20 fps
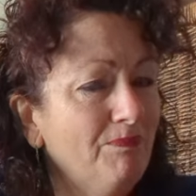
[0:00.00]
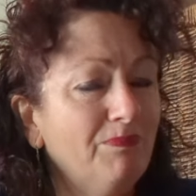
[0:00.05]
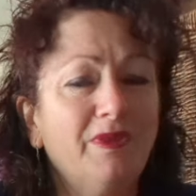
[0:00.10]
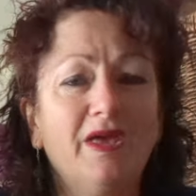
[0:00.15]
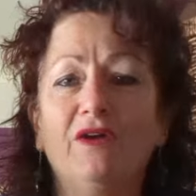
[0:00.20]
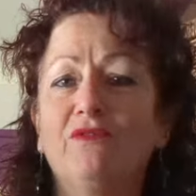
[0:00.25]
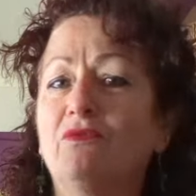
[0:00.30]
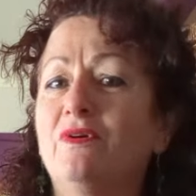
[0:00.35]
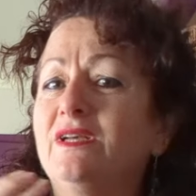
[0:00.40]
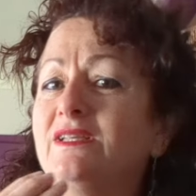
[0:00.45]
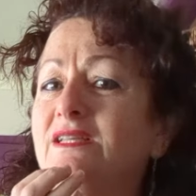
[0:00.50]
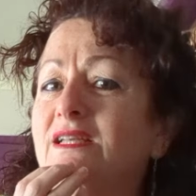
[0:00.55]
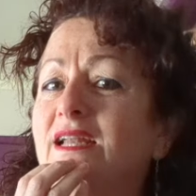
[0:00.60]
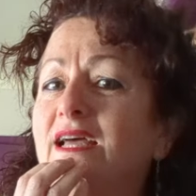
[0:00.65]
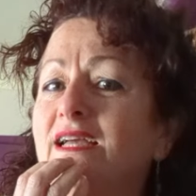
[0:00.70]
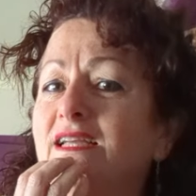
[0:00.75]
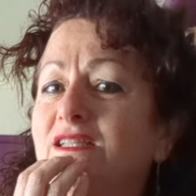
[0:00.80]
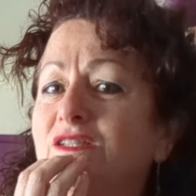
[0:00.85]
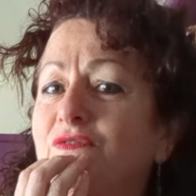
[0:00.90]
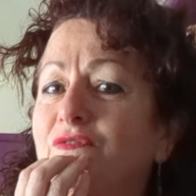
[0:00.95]
that
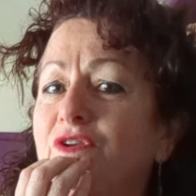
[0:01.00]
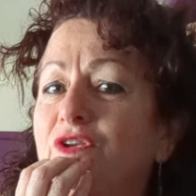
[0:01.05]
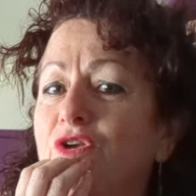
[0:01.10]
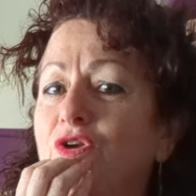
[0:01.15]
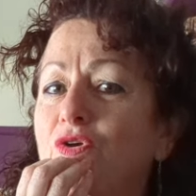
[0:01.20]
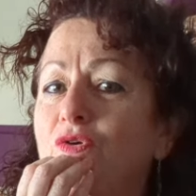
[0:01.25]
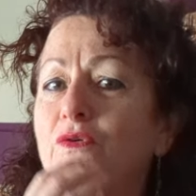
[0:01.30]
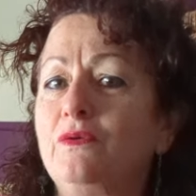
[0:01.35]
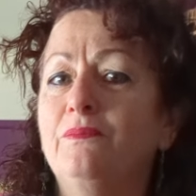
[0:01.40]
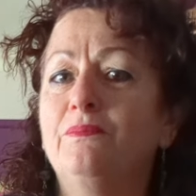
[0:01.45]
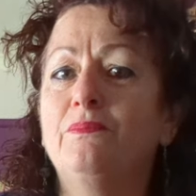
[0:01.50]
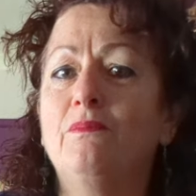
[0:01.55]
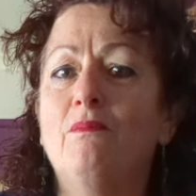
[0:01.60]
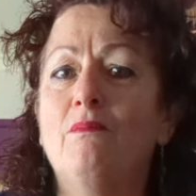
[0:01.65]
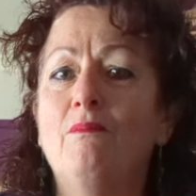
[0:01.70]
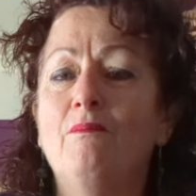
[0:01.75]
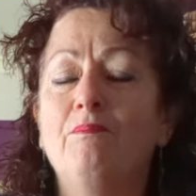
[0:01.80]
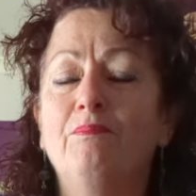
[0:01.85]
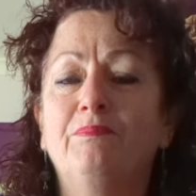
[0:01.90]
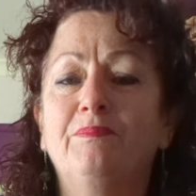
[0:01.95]
resonates for you,
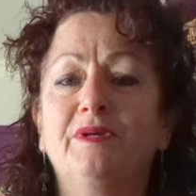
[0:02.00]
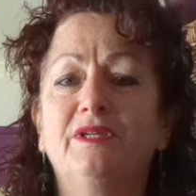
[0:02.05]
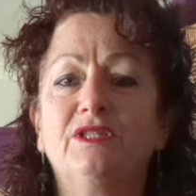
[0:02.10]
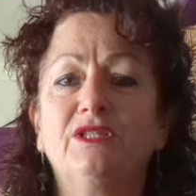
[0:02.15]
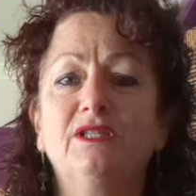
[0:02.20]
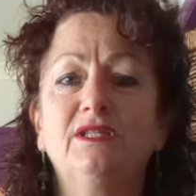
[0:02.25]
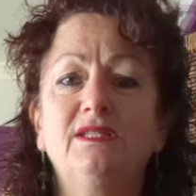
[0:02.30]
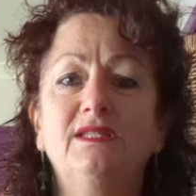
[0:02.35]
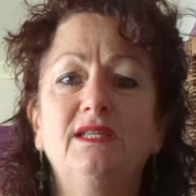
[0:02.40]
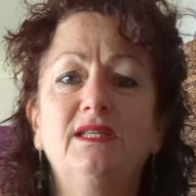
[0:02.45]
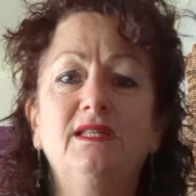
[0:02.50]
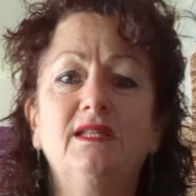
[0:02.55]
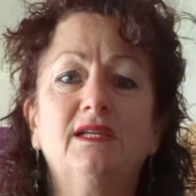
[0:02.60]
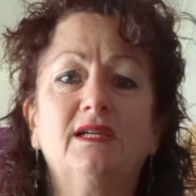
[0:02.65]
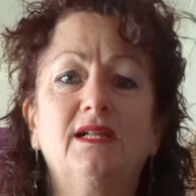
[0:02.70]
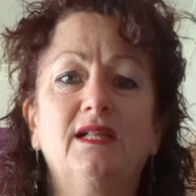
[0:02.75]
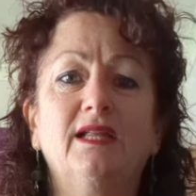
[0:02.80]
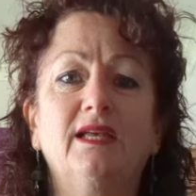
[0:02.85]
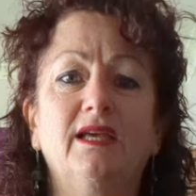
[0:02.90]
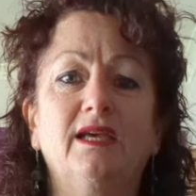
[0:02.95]
but just in the
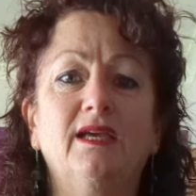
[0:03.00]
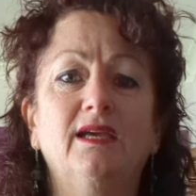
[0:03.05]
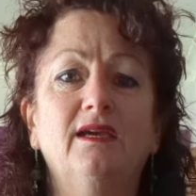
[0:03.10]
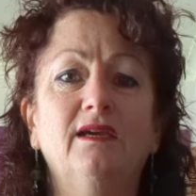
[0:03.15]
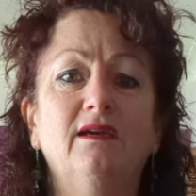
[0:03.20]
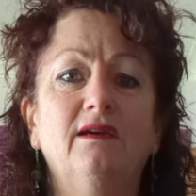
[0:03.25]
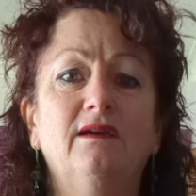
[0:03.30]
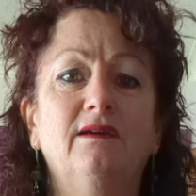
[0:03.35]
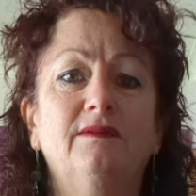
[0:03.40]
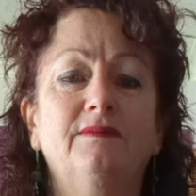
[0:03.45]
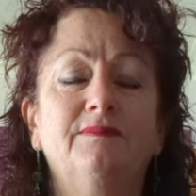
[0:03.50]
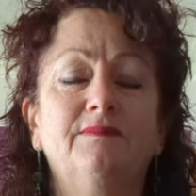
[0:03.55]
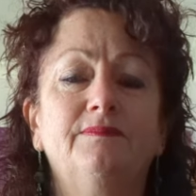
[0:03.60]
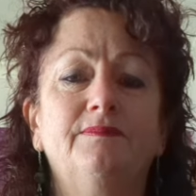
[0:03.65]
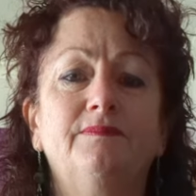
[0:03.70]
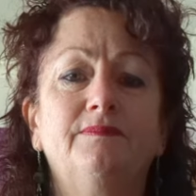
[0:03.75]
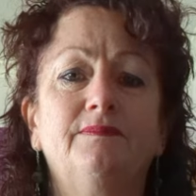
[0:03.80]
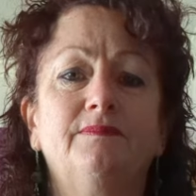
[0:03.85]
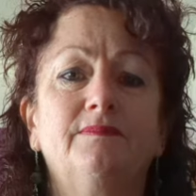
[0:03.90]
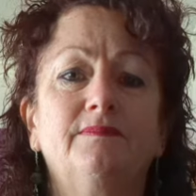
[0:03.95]
clear.
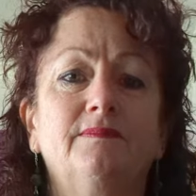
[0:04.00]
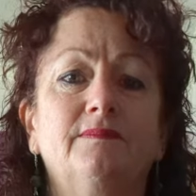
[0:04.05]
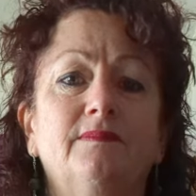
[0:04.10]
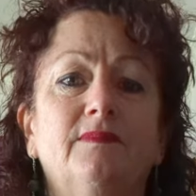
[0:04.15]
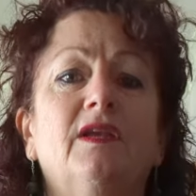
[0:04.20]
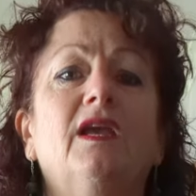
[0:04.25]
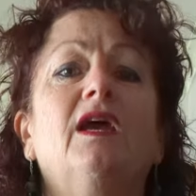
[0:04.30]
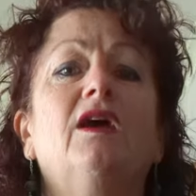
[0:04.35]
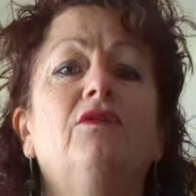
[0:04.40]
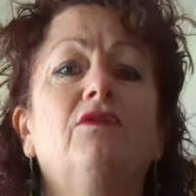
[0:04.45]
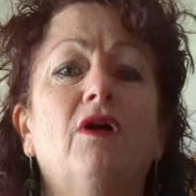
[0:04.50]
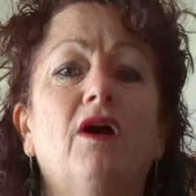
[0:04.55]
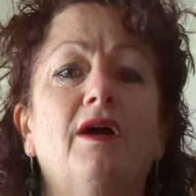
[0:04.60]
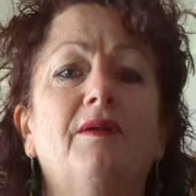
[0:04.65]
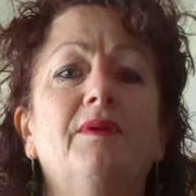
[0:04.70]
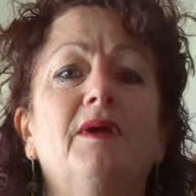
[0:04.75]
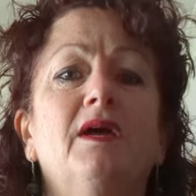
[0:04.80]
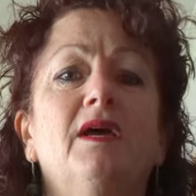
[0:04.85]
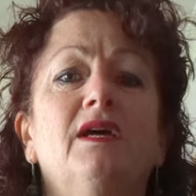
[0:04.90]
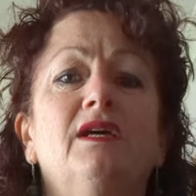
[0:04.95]
Yeah, right.
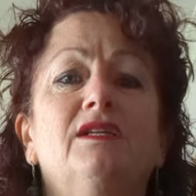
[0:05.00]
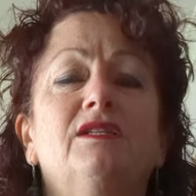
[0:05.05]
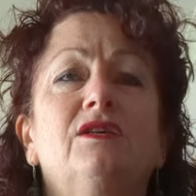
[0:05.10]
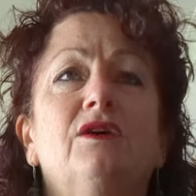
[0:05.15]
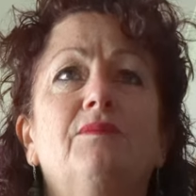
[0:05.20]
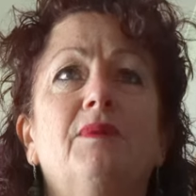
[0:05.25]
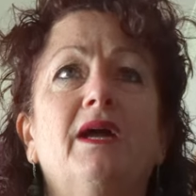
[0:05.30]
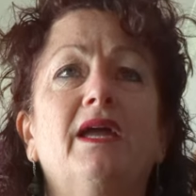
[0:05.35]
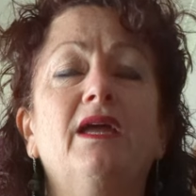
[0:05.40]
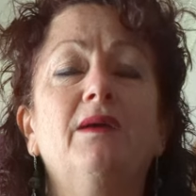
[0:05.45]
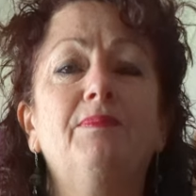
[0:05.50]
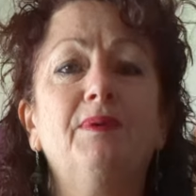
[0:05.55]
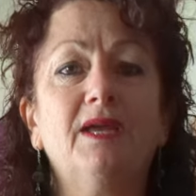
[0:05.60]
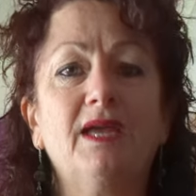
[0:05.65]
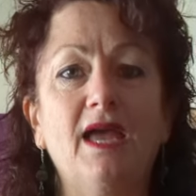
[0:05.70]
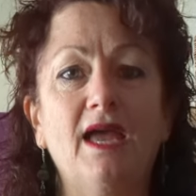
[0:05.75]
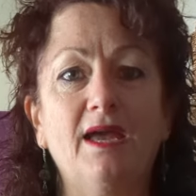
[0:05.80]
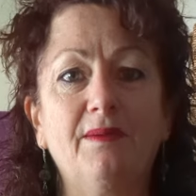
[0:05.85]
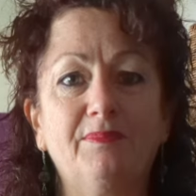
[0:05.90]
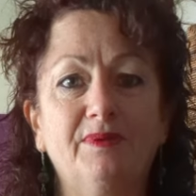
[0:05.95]
So my
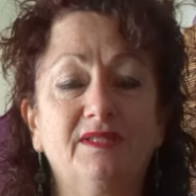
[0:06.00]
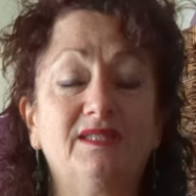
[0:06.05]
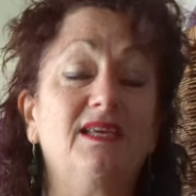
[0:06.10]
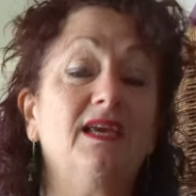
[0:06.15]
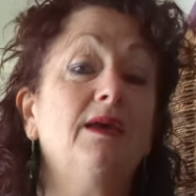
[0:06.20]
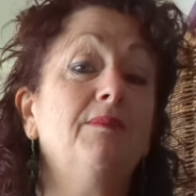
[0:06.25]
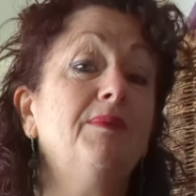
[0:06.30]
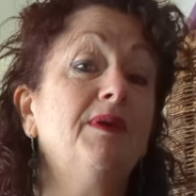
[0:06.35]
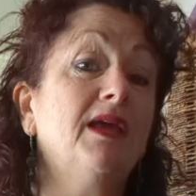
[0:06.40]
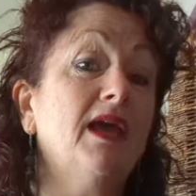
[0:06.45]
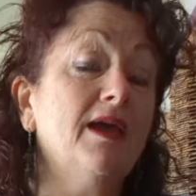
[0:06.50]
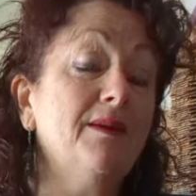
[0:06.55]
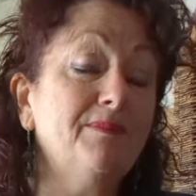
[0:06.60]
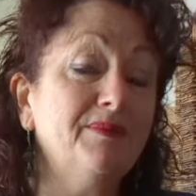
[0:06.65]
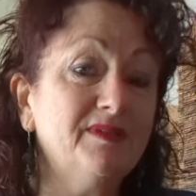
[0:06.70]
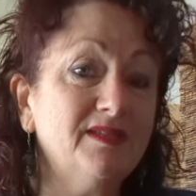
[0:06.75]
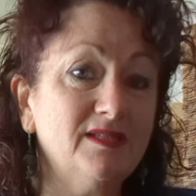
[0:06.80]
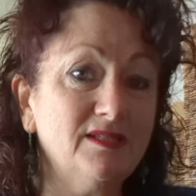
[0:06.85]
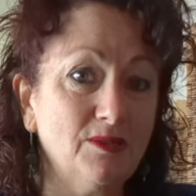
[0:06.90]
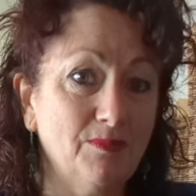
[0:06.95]
hippocampus, the
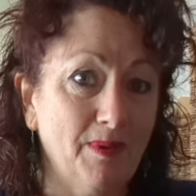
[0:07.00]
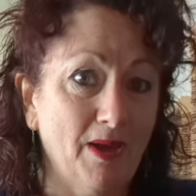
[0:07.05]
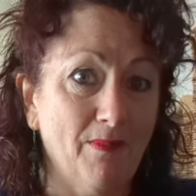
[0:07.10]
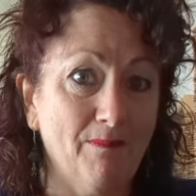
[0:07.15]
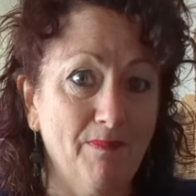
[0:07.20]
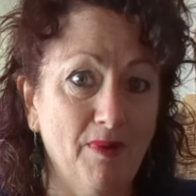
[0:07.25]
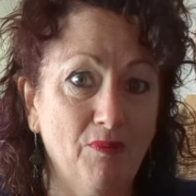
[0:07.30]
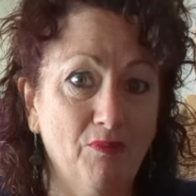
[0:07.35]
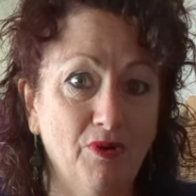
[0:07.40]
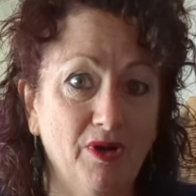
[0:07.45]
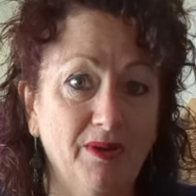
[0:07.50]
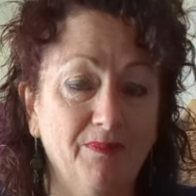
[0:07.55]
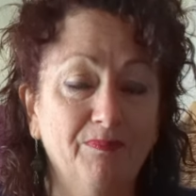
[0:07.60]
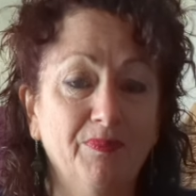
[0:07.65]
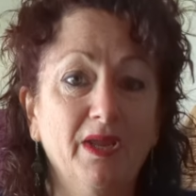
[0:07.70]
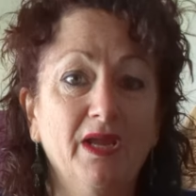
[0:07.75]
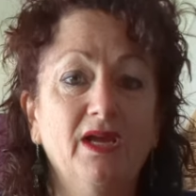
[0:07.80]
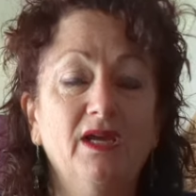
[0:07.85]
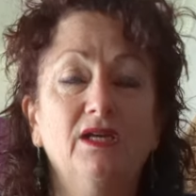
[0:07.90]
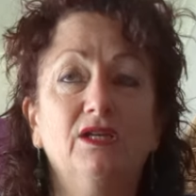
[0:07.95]
hippocampus is about memory.
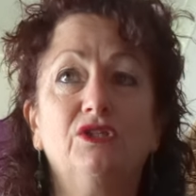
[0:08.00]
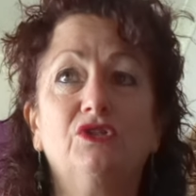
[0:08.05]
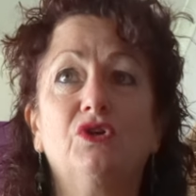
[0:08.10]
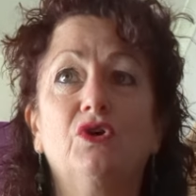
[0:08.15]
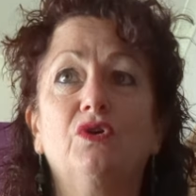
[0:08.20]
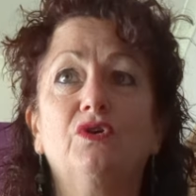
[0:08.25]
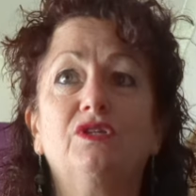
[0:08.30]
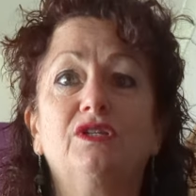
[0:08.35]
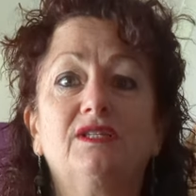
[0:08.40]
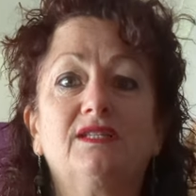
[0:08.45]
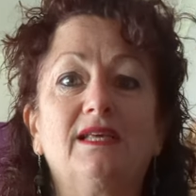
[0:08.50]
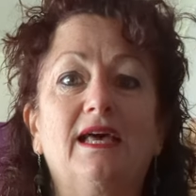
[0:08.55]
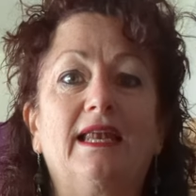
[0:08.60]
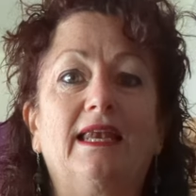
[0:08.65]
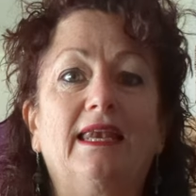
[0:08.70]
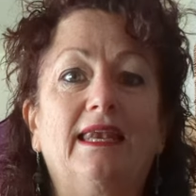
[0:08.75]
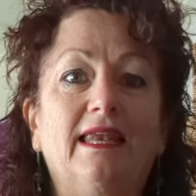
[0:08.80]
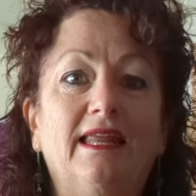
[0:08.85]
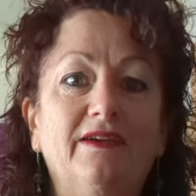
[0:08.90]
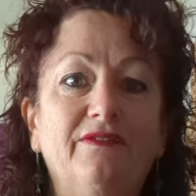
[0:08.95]
So just
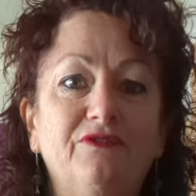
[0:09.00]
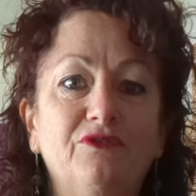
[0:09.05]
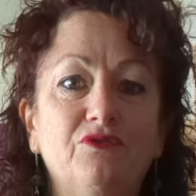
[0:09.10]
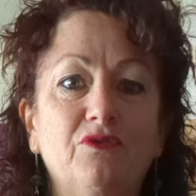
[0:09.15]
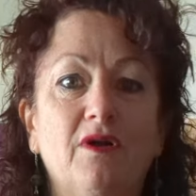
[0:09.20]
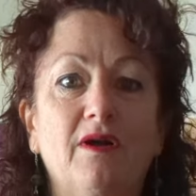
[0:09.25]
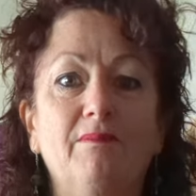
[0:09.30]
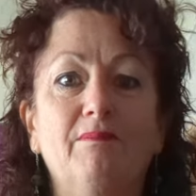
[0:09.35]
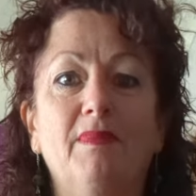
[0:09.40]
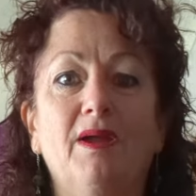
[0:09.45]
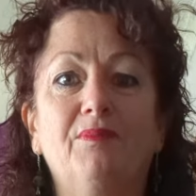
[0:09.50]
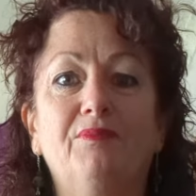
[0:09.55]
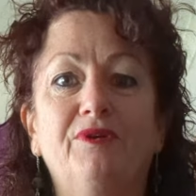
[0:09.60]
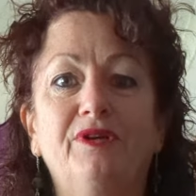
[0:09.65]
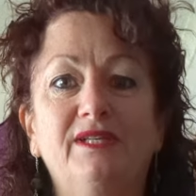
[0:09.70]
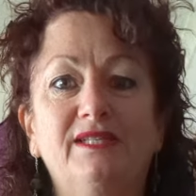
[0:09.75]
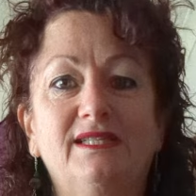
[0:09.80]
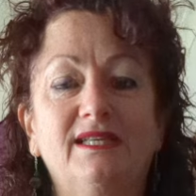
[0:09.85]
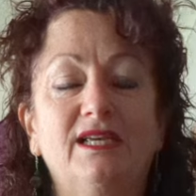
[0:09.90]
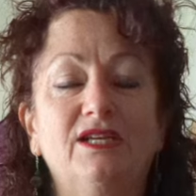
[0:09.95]
that left-right
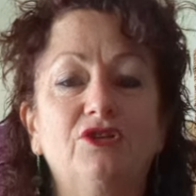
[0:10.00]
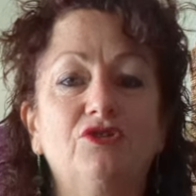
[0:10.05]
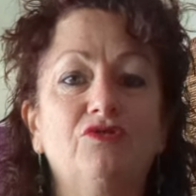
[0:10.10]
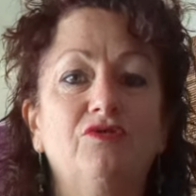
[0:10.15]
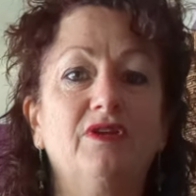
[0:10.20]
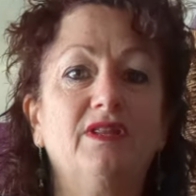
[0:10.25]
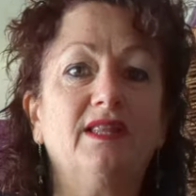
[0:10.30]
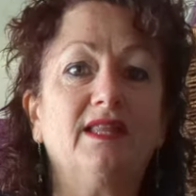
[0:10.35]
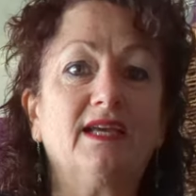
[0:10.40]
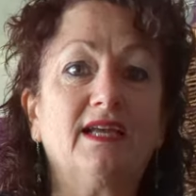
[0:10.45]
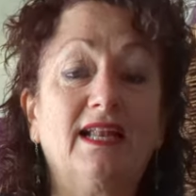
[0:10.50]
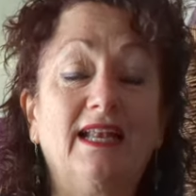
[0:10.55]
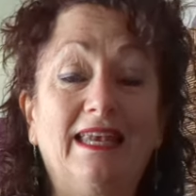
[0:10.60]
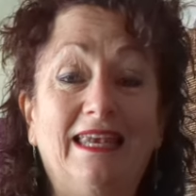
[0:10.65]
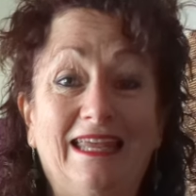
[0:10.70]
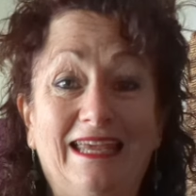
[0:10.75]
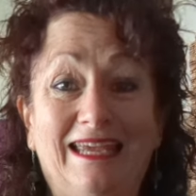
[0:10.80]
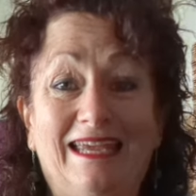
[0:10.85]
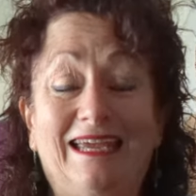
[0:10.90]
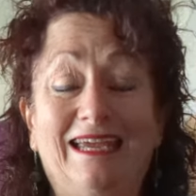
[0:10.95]
memory center in the
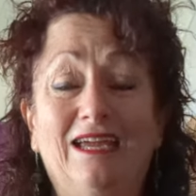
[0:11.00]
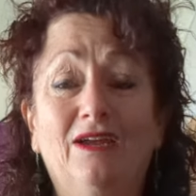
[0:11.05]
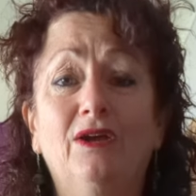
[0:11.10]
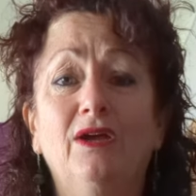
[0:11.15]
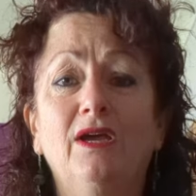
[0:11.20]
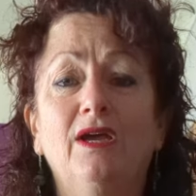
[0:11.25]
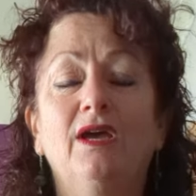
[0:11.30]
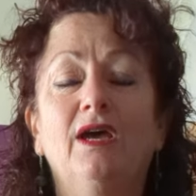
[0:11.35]
clear